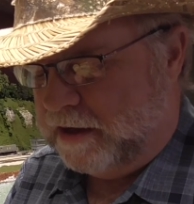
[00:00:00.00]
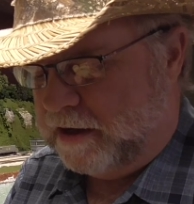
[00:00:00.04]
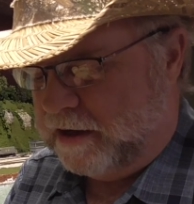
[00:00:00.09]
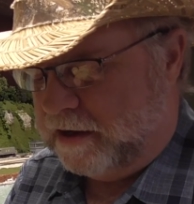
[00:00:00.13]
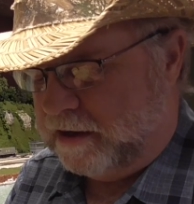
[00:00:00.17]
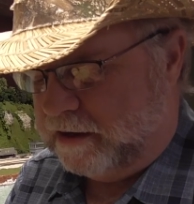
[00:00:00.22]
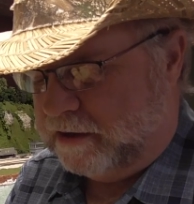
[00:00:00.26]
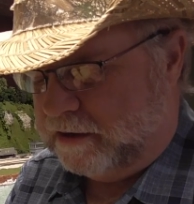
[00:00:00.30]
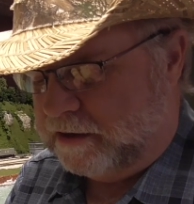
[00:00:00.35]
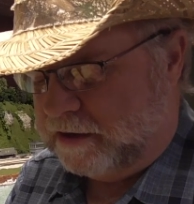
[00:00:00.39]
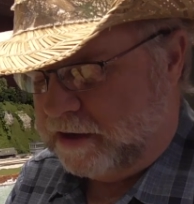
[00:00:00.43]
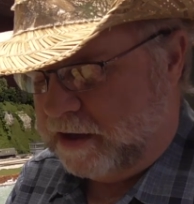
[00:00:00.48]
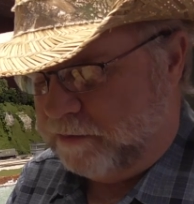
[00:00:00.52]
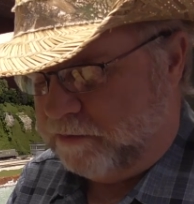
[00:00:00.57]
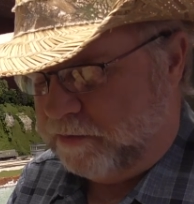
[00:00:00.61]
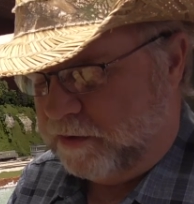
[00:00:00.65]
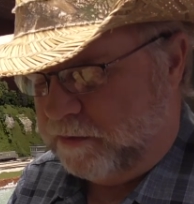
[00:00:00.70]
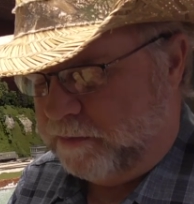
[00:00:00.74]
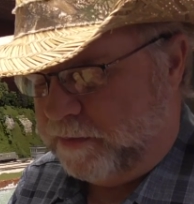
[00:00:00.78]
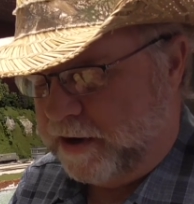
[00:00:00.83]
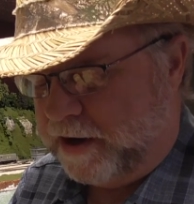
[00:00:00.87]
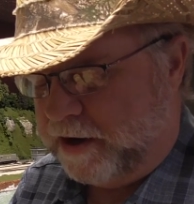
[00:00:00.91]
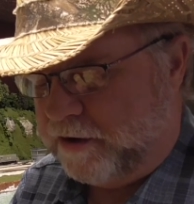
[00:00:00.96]
a uh,
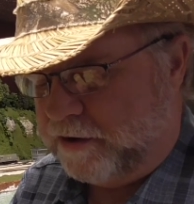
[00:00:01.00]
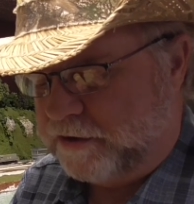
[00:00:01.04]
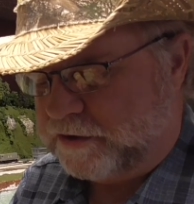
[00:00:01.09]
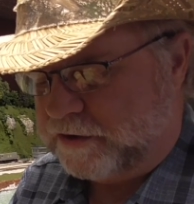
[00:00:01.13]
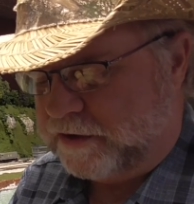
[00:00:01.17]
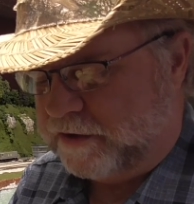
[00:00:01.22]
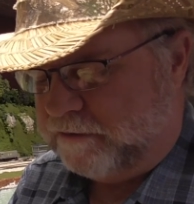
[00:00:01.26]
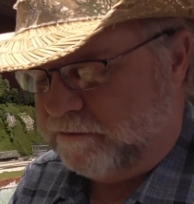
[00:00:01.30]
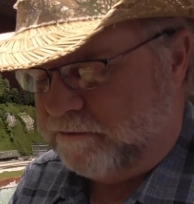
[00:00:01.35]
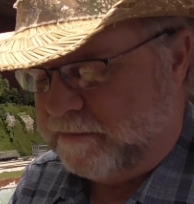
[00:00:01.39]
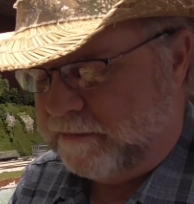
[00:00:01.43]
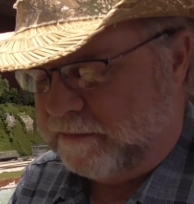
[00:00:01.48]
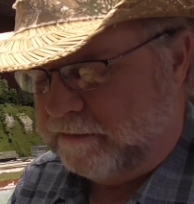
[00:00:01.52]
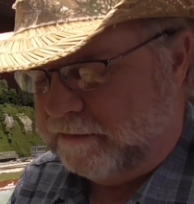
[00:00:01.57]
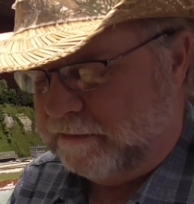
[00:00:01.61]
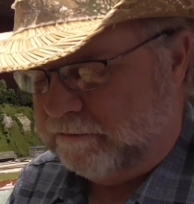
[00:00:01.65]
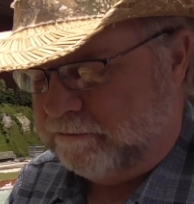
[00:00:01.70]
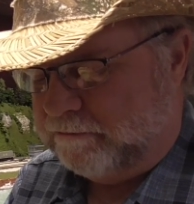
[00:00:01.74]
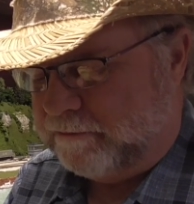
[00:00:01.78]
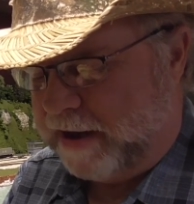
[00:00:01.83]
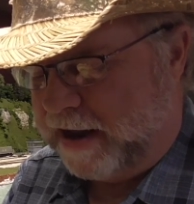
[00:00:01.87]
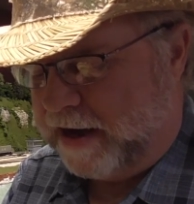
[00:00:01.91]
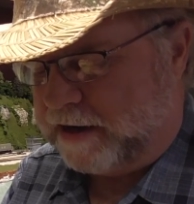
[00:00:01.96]
couple of pairs of
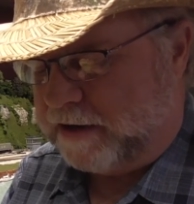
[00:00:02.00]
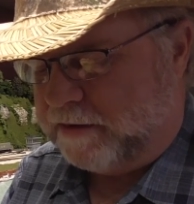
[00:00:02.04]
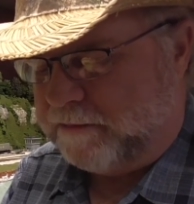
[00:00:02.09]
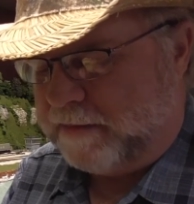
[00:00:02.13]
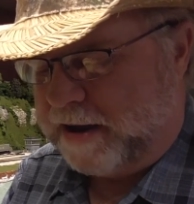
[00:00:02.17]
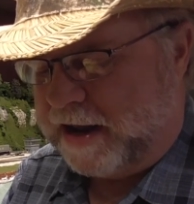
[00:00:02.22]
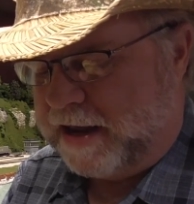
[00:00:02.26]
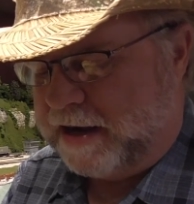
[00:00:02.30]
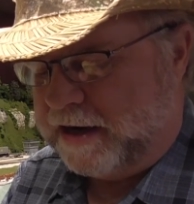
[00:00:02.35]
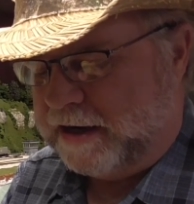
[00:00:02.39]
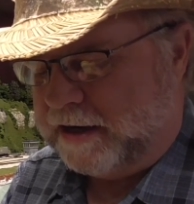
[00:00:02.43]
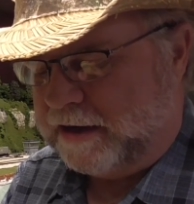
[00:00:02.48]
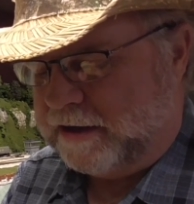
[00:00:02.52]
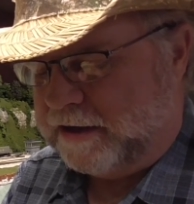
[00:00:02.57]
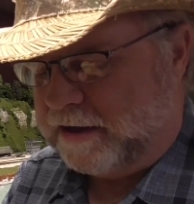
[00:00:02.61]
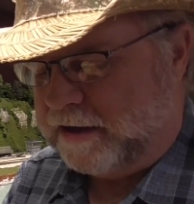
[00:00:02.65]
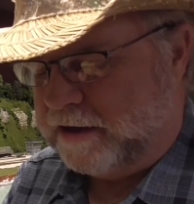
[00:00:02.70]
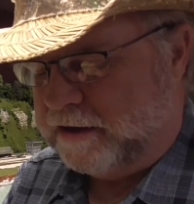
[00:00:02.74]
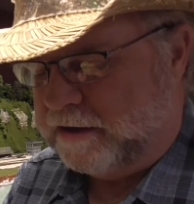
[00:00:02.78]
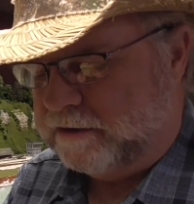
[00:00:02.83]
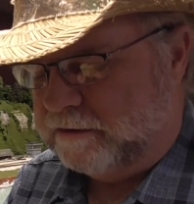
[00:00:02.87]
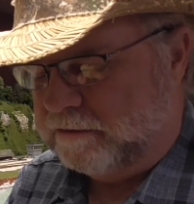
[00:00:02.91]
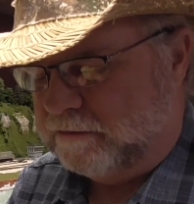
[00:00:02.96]
Magne-Matic
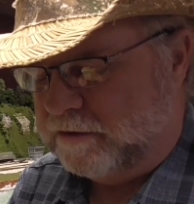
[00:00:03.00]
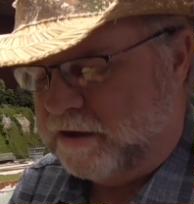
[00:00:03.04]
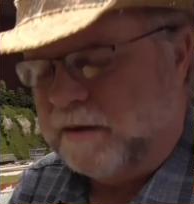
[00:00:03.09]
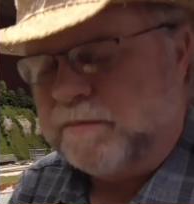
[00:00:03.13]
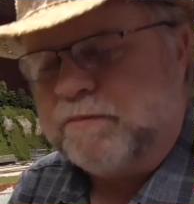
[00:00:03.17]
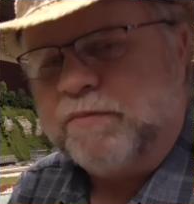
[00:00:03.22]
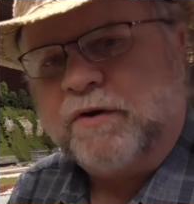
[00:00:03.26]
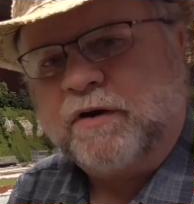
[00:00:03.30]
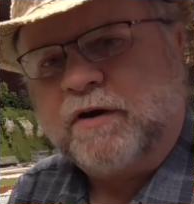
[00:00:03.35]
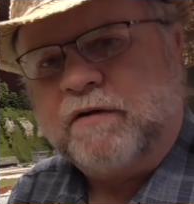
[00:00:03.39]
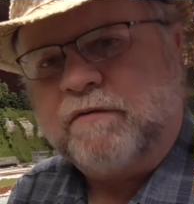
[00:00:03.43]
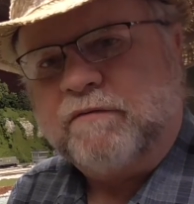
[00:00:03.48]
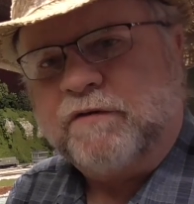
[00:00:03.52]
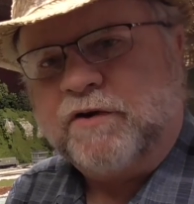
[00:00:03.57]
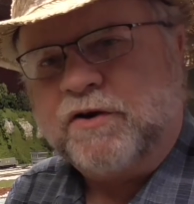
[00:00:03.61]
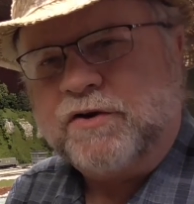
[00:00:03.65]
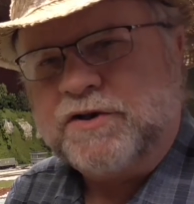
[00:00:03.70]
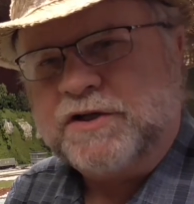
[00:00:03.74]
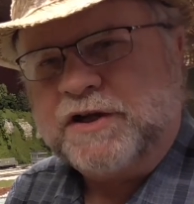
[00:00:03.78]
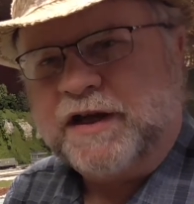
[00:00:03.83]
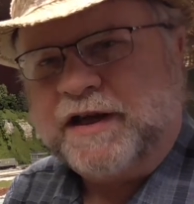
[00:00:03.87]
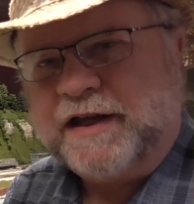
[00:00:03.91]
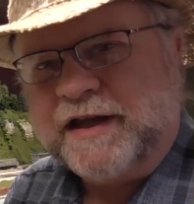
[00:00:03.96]
uh, coupler
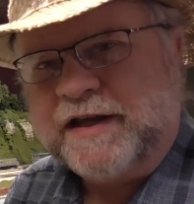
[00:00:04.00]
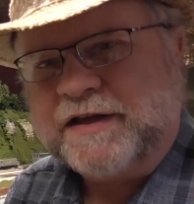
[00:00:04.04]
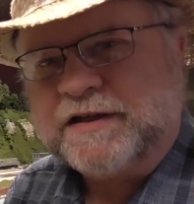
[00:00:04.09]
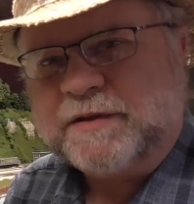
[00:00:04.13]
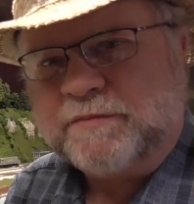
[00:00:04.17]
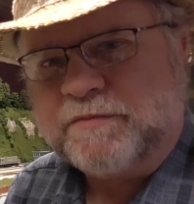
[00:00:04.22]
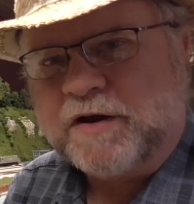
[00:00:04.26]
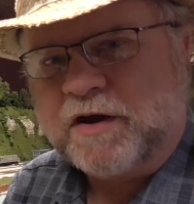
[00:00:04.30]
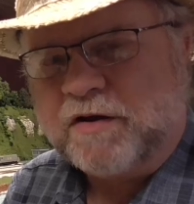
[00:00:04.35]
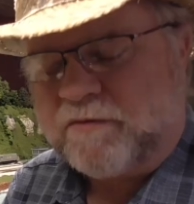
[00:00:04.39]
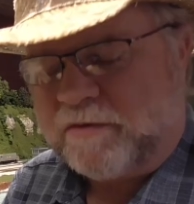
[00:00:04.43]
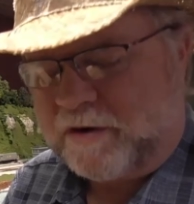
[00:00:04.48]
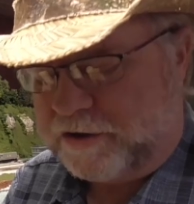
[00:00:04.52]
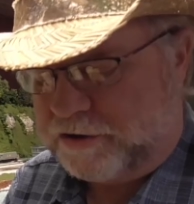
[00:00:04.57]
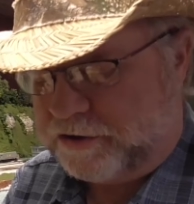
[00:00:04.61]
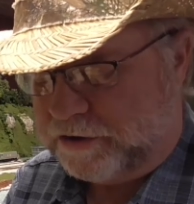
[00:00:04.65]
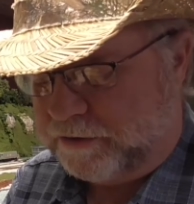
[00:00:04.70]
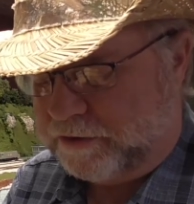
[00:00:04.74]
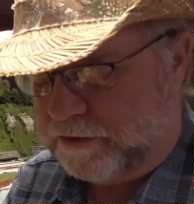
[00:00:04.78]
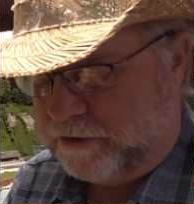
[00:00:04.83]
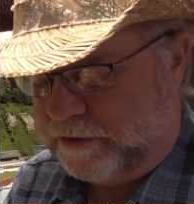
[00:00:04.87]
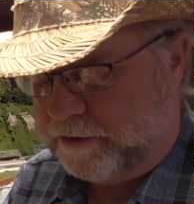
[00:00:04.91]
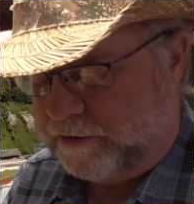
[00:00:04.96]
conversion kits. I'm not quite
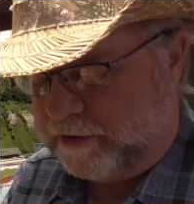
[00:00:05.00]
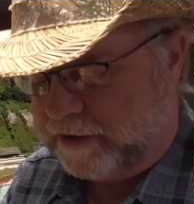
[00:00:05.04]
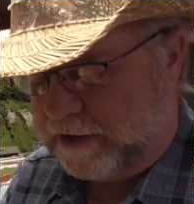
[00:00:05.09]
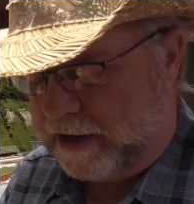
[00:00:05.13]
sure to do